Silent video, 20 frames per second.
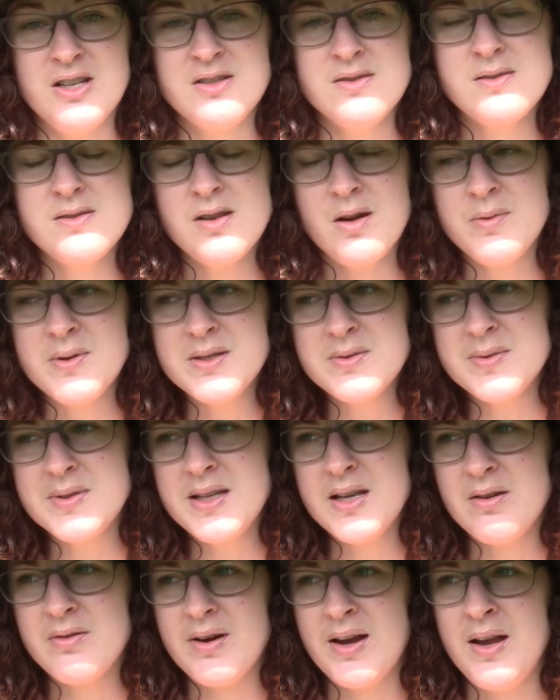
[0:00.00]
So it's always
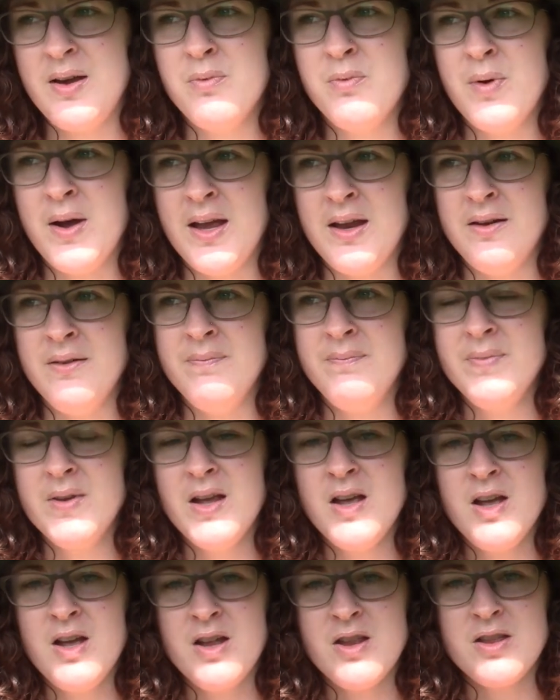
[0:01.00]
really great when,
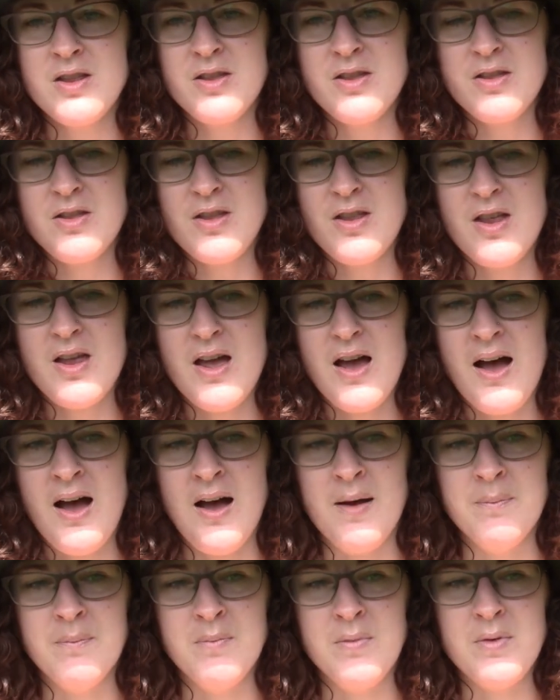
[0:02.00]

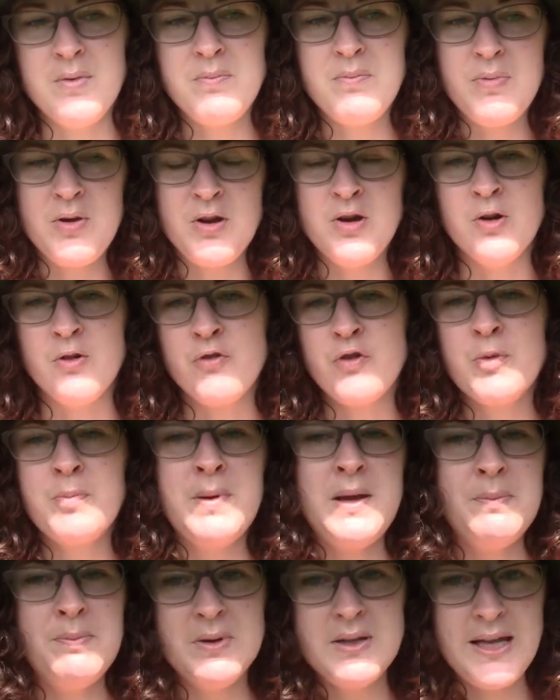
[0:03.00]
you know, for
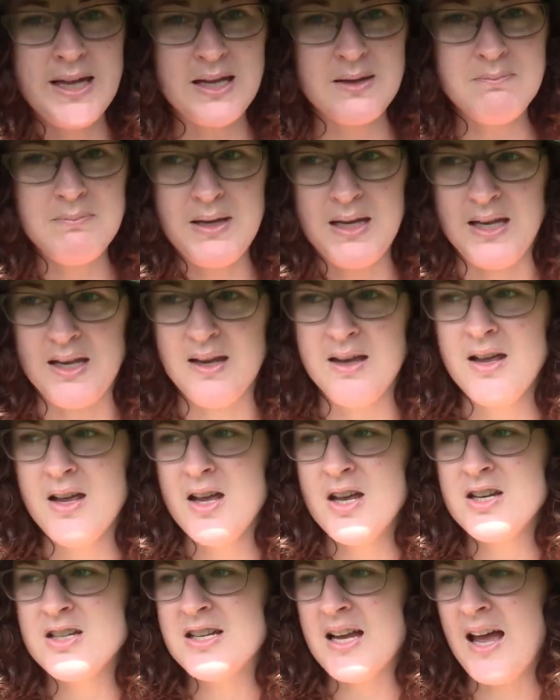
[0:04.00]
people like me
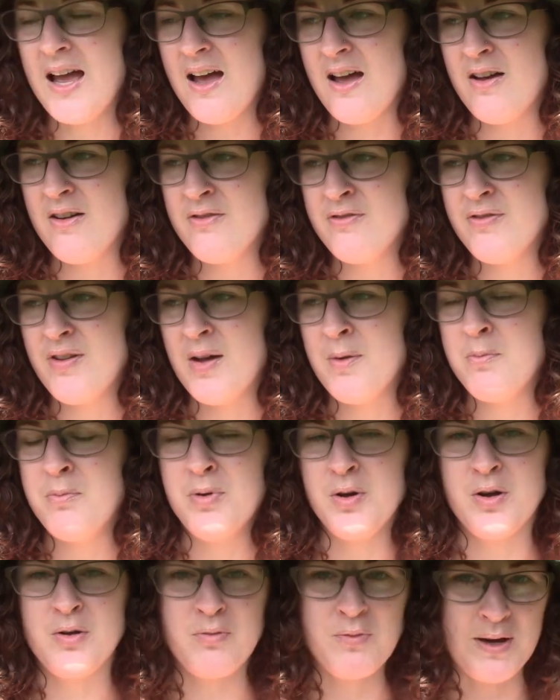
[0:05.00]
to have a
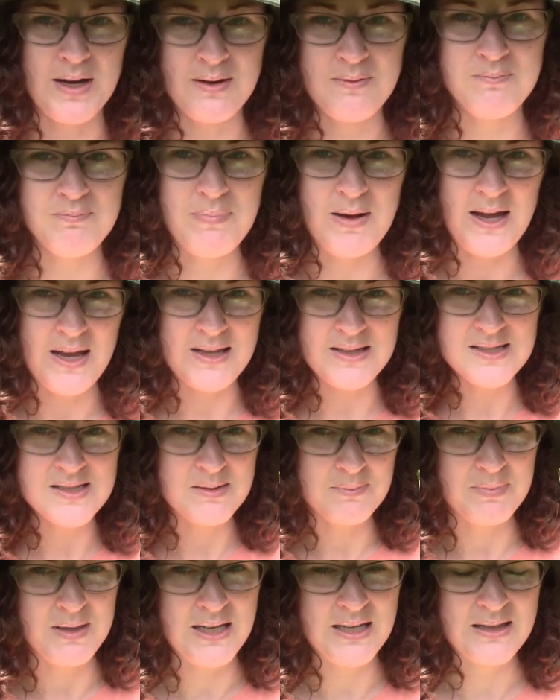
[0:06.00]
book written by
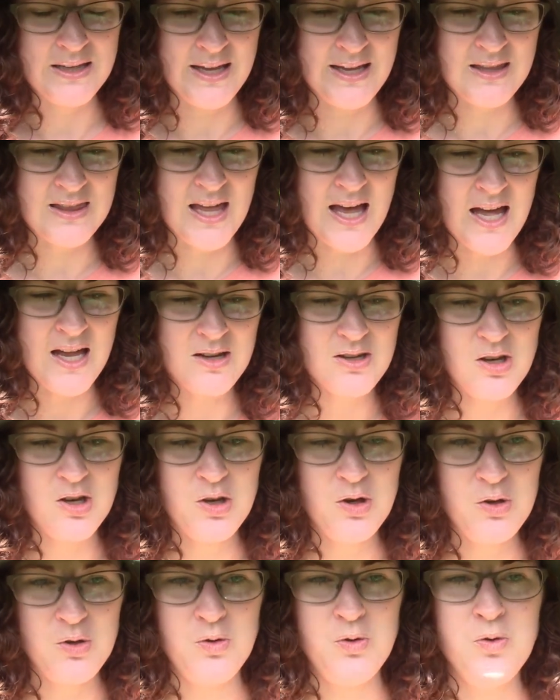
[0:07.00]
somebody like that
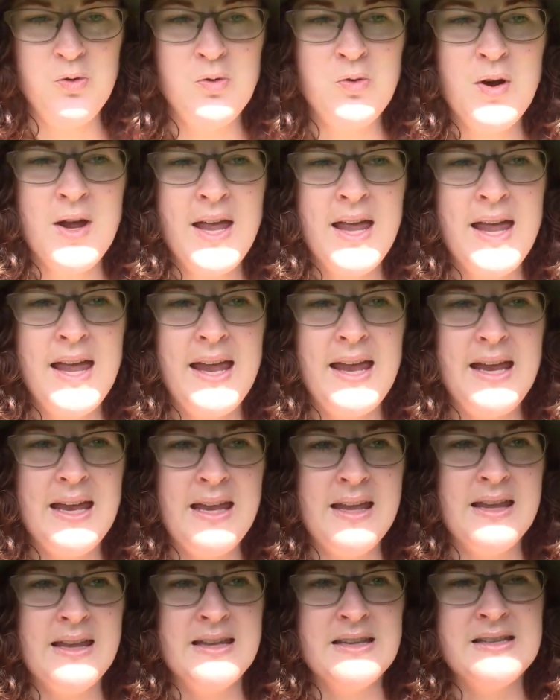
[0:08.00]
who
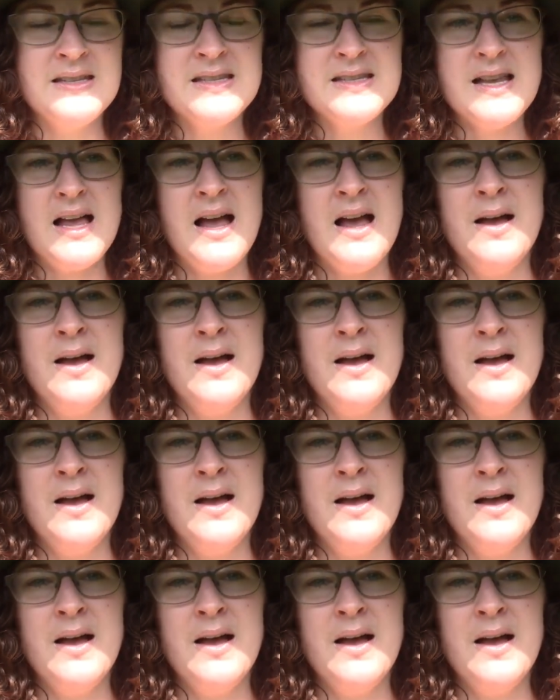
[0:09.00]
is,